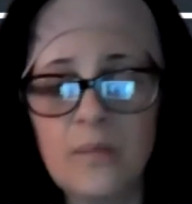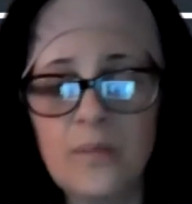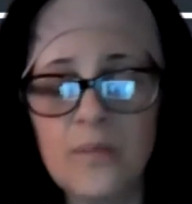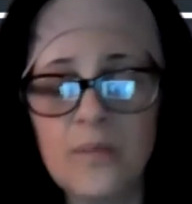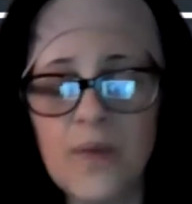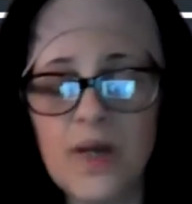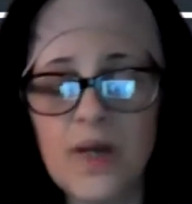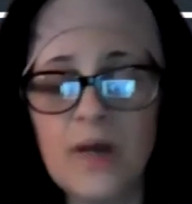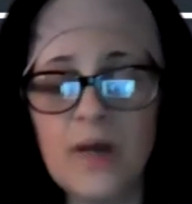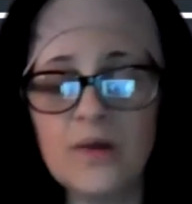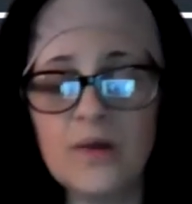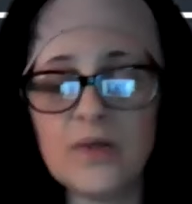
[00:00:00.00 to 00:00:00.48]

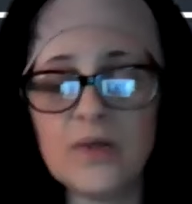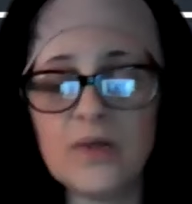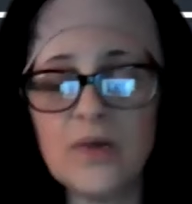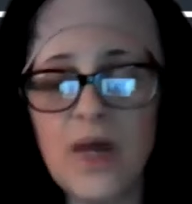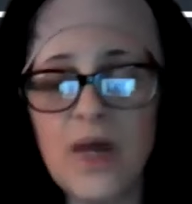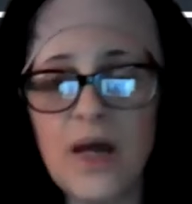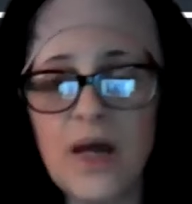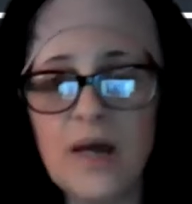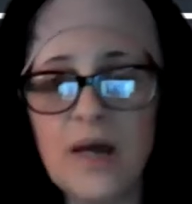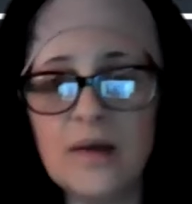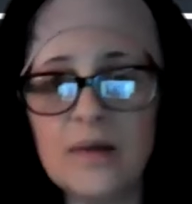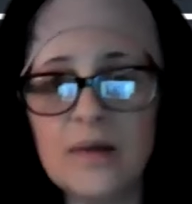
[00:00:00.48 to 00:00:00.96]
also
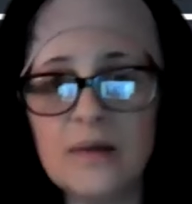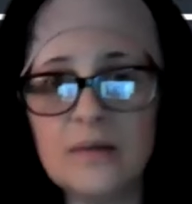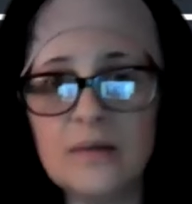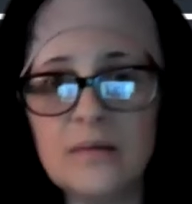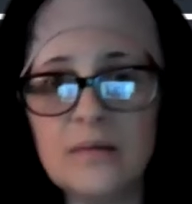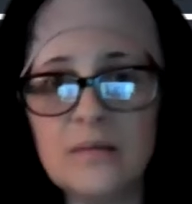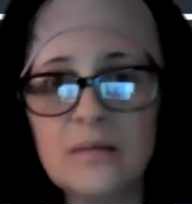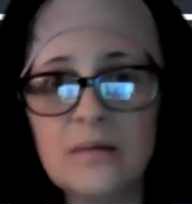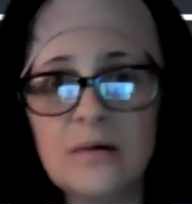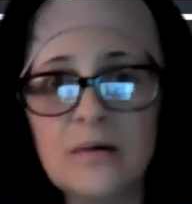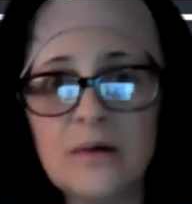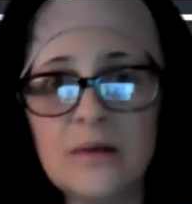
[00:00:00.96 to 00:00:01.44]
had
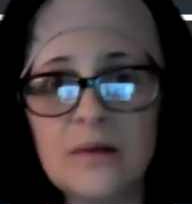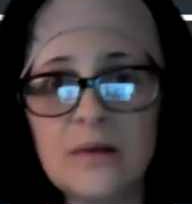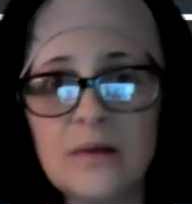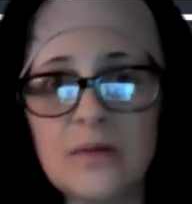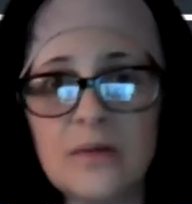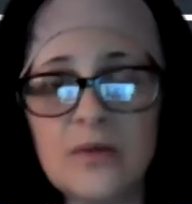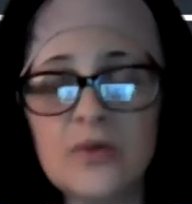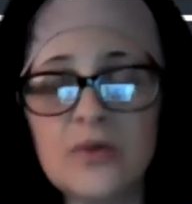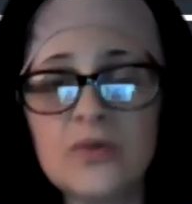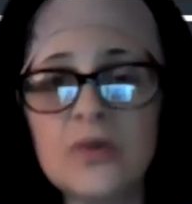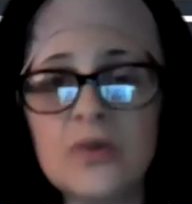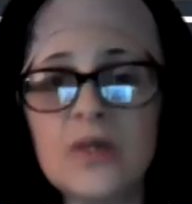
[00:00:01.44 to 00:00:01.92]
a
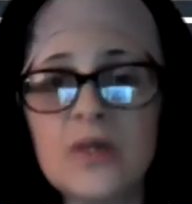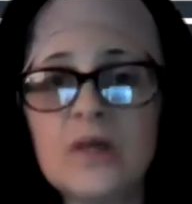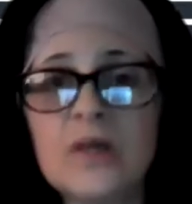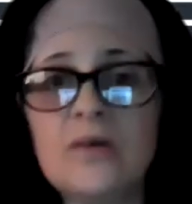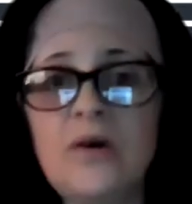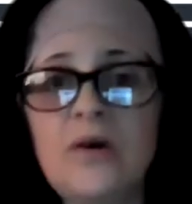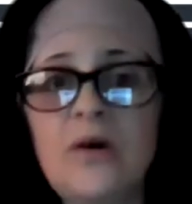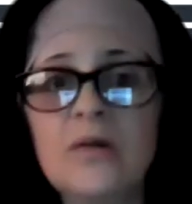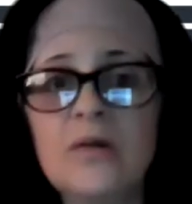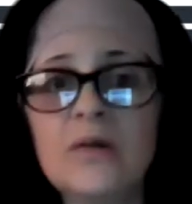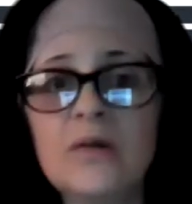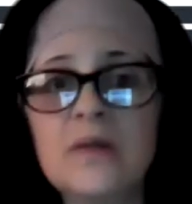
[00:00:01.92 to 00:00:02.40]
surgery
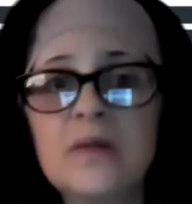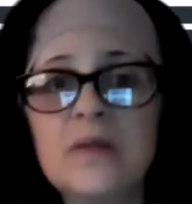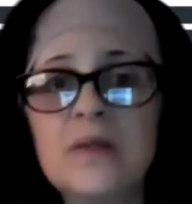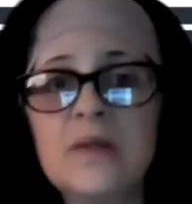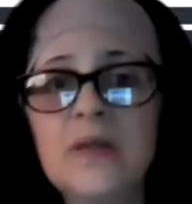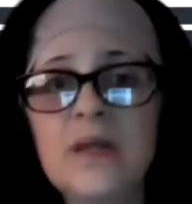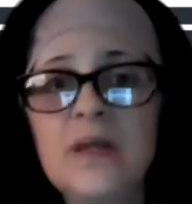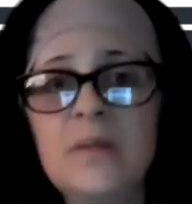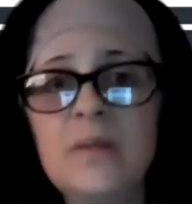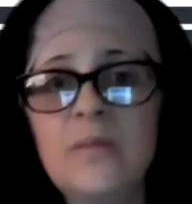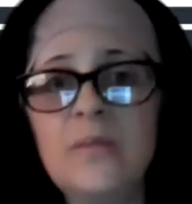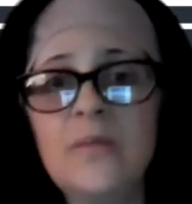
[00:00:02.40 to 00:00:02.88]
called a
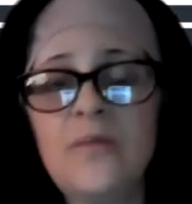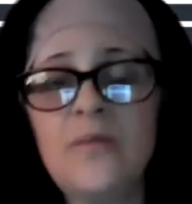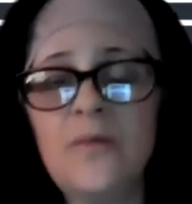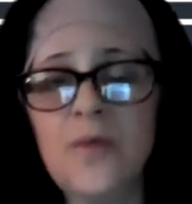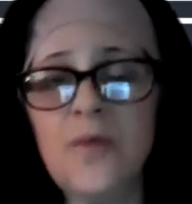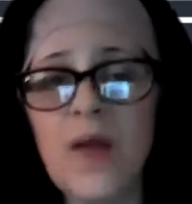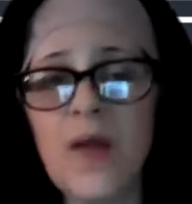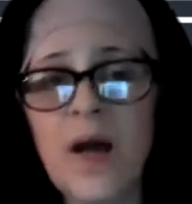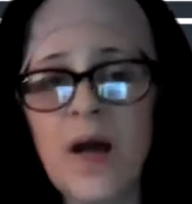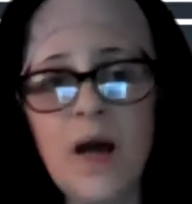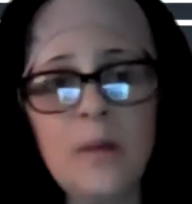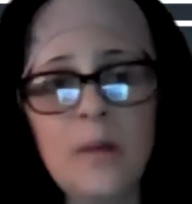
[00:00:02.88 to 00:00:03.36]
deep
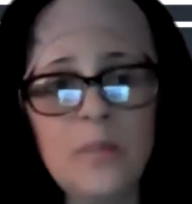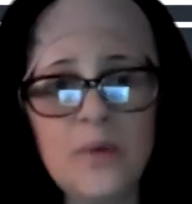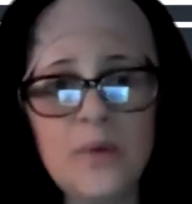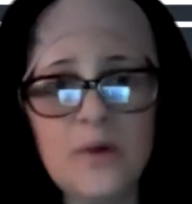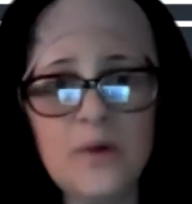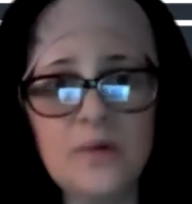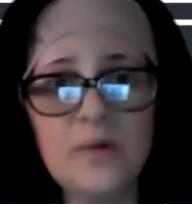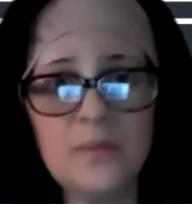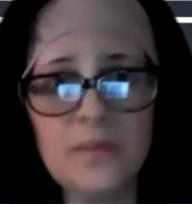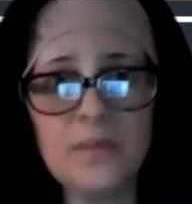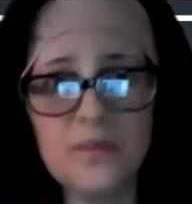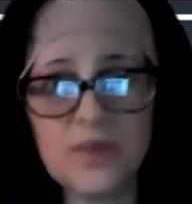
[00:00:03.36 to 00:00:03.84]
flap
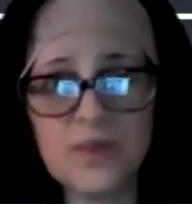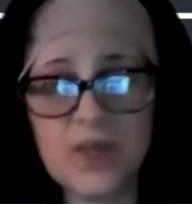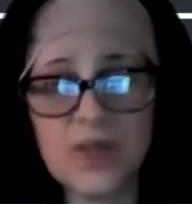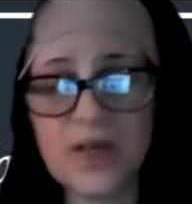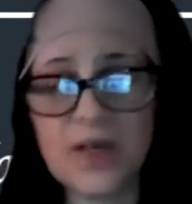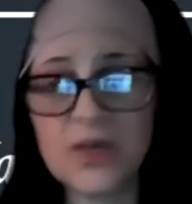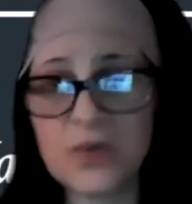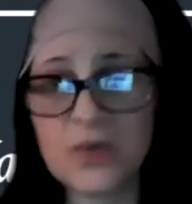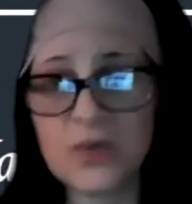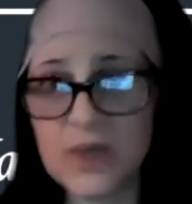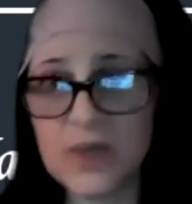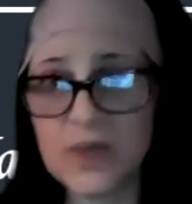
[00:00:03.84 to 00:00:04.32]

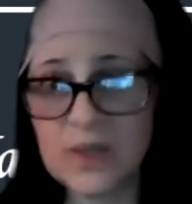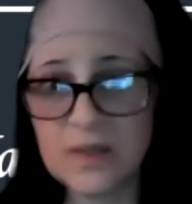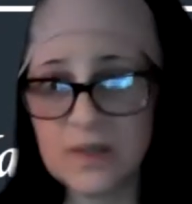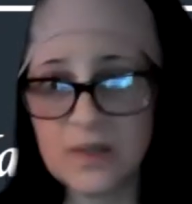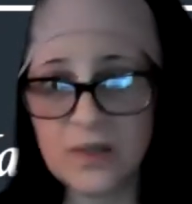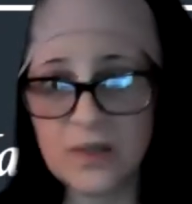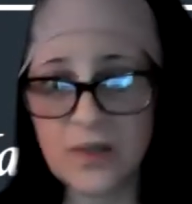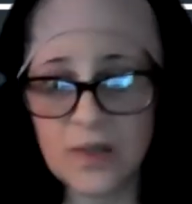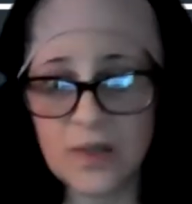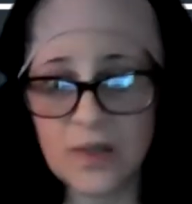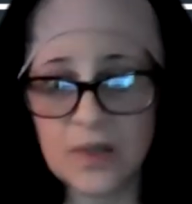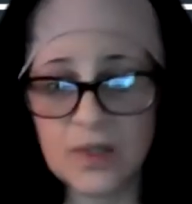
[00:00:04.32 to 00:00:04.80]
chest
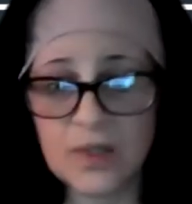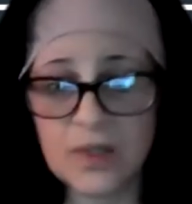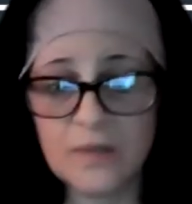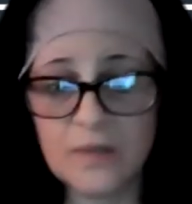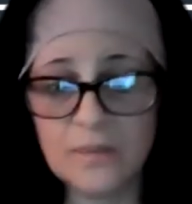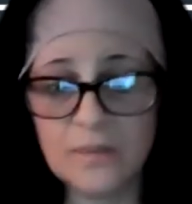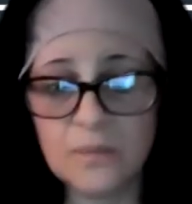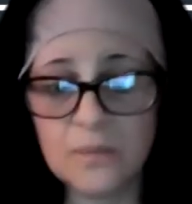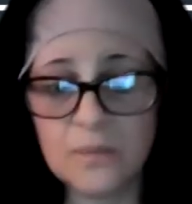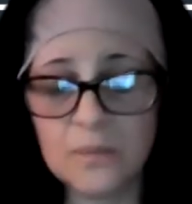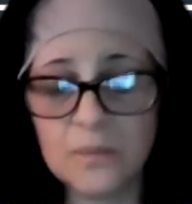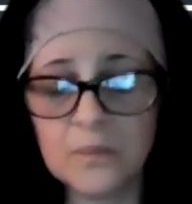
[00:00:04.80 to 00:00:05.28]
reconstruction.